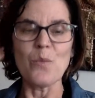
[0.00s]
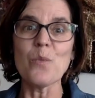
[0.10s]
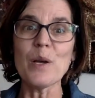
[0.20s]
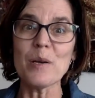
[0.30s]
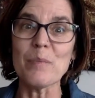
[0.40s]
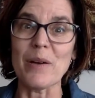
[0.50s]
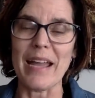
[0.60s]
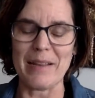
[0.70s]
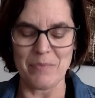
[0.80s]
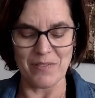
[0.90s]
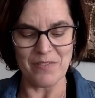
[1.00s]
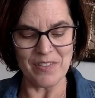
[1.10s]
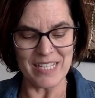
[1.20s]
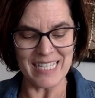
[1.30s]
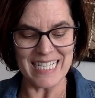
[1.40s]
Wilbur had been
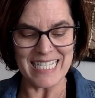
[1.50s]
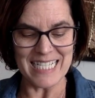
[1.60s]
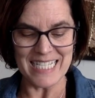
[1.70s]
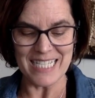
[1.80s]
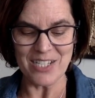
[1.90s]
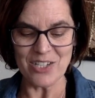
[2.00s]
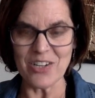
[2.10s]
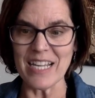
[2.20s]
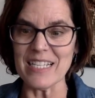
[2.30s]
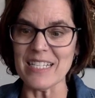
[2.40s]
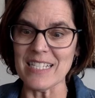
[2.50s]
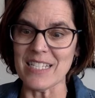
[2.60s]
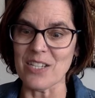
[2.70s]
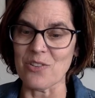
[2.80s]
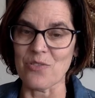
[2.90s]
feeling dizzier and
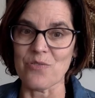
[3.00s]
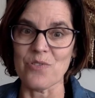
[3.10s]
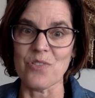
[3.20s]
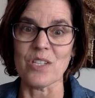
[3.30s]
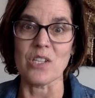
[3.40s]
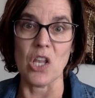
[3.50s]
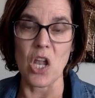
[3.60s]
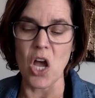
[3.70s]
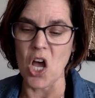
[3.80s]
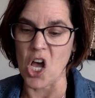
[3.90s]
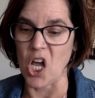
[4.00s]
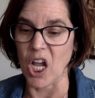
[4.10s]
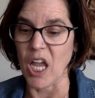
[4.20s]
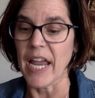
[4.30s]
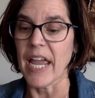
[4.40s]
dizzier through this
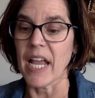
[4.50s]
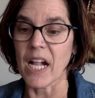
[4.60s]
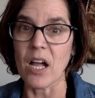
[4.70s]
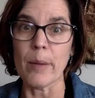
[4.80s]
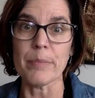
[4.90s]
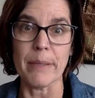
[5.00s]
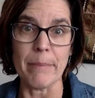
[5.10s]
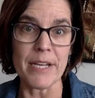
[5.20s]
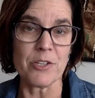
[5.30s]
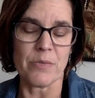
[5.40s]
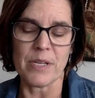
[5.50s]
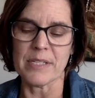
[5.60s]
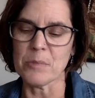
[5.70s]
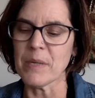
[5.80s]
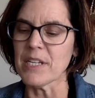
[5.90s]
long and complimentary
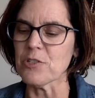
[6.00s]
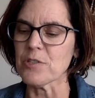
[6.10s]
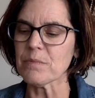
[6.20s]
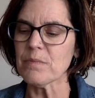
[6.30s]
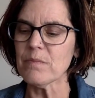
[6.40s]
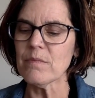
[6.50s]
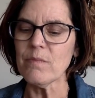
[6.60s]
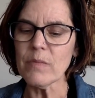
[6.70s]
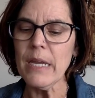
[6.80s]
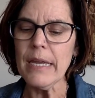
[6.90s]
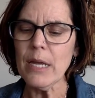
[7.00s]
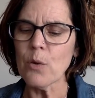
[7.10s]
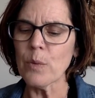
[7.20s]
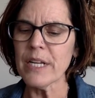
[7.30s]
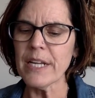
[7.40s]
speech.
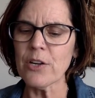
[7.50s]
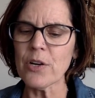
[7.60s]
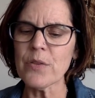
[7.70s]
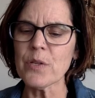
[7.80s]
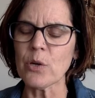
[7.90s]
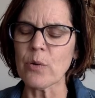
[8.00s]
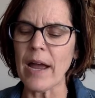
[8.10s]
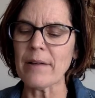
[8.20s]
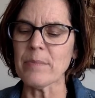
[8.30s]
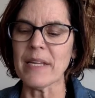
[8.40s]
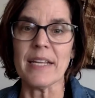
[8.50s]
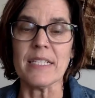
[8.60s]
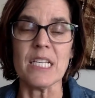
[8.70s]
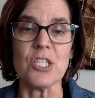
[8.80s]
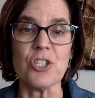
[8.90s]
When he heard the crowd begin
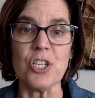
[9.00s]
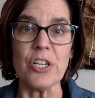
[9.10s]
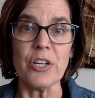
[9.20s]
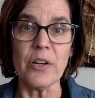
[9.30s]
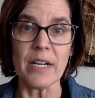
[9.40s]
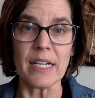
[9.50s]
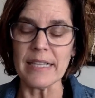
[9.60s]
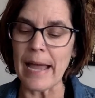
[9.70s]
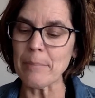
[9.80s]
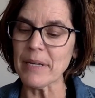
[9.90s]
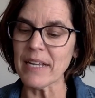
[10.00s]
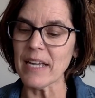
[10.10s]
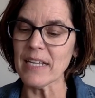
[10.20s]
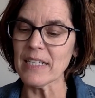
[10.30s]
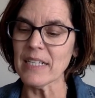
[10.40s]
to cheer and clap
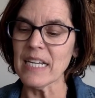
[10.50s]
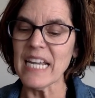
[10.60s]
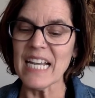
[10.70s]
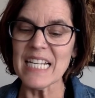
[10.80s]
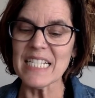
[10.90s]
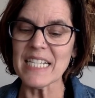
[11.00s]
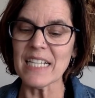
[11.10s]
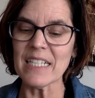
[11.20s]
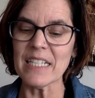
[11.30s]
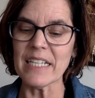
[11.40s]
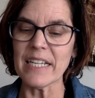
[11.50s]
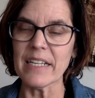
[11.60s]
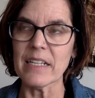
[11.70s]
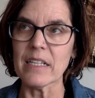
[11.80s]
again, he suddenly